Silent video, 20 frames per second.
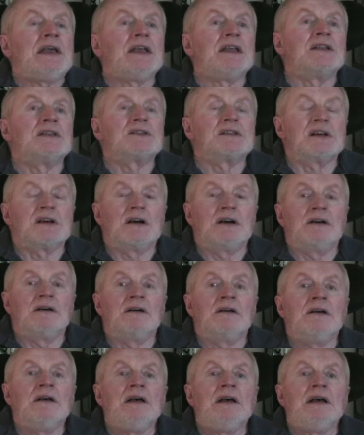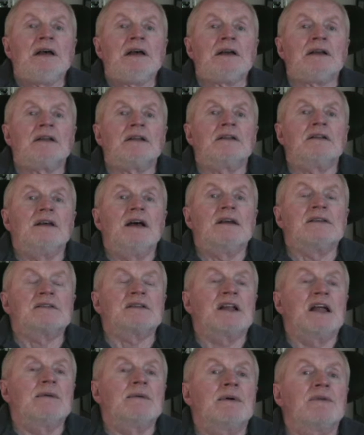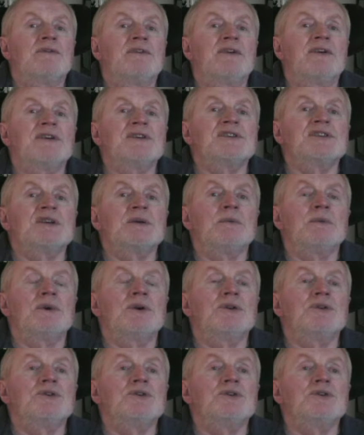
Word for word: It's uh, has climate very similar